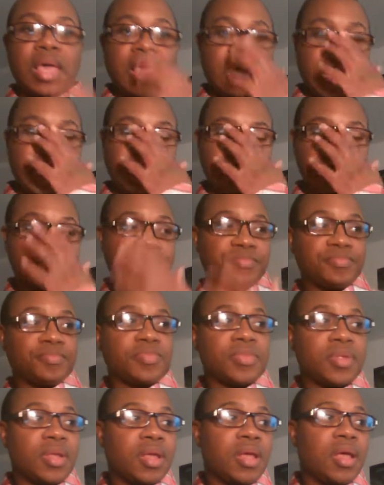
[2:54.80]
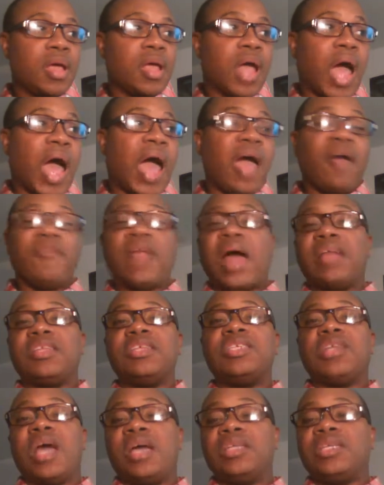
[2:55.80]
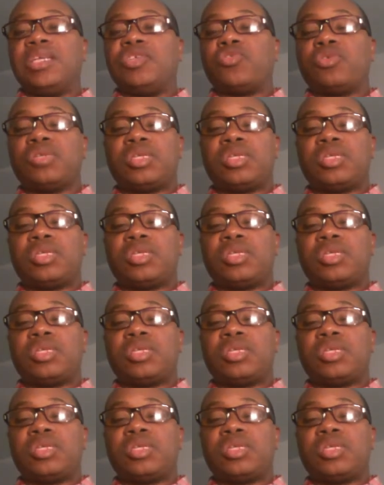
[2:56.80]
And I did enjoy